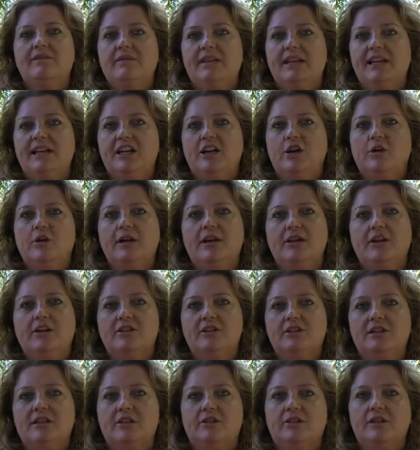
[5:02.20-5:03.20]
video in our
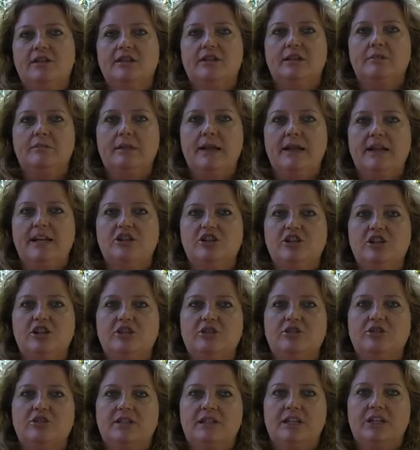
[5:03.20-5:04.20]
series on managing
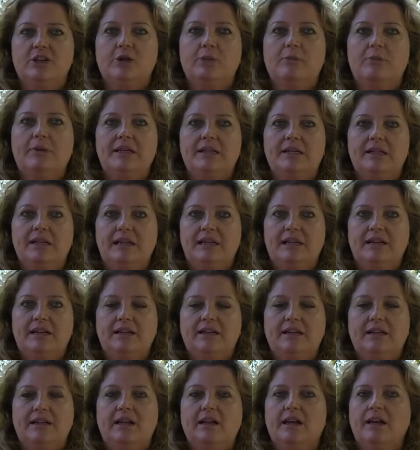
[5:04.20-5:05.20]
your COPD.
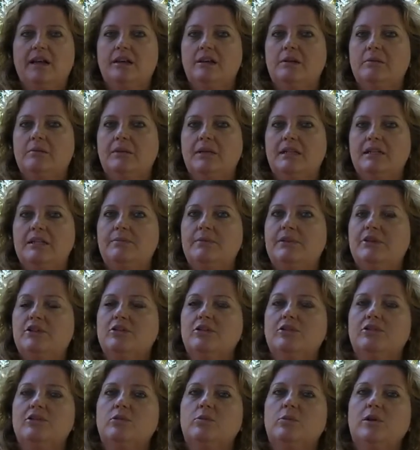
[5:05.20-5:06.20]
Please be
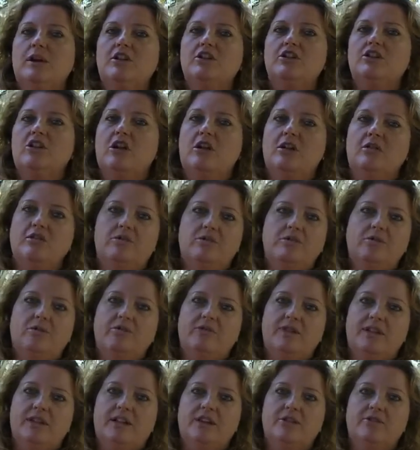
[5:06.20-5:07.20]
sure to watch all 4
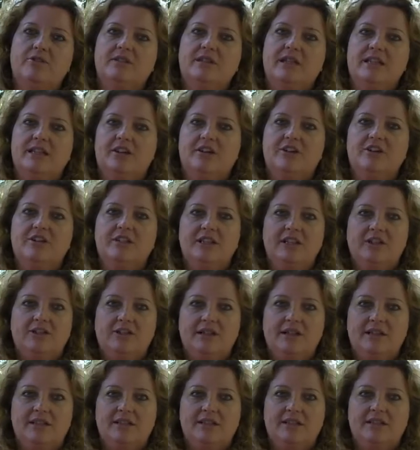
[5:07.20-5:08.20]
videos in our
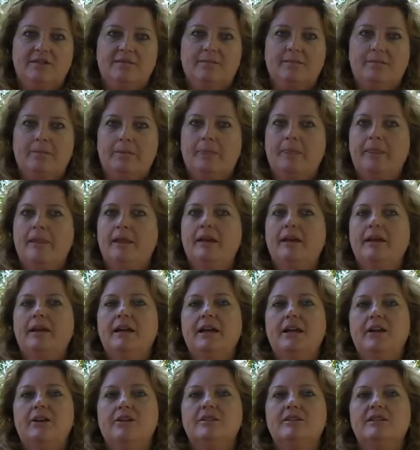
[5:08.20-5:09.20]
series.
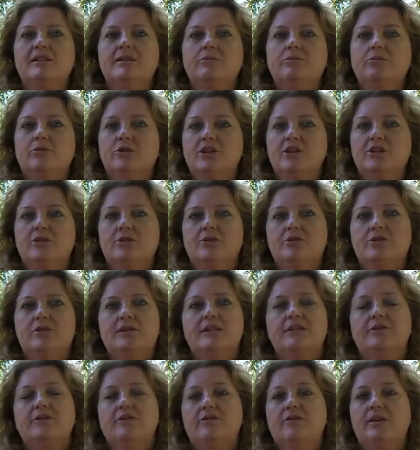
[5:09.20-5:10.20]
Here are some
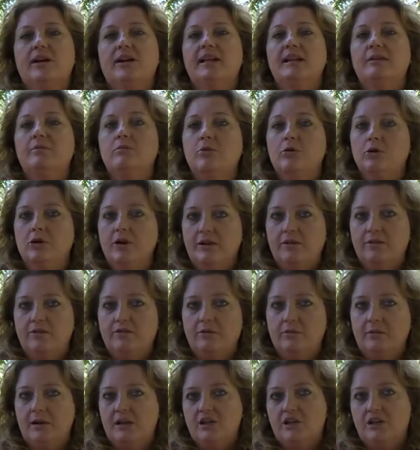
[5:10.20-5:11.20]
resources for finding more
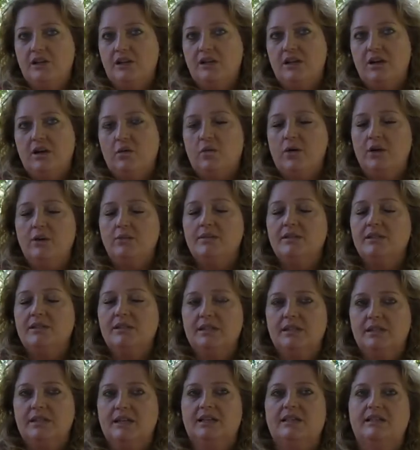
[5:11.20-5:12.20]
information on what was
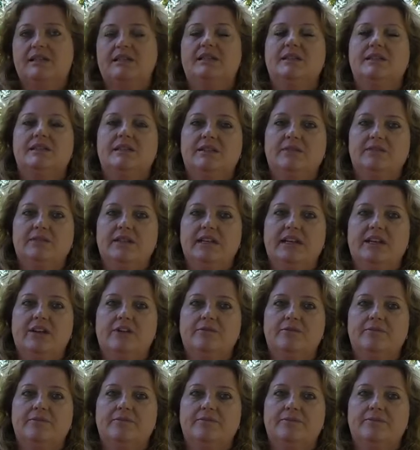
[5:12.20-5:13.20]
discussed in this video.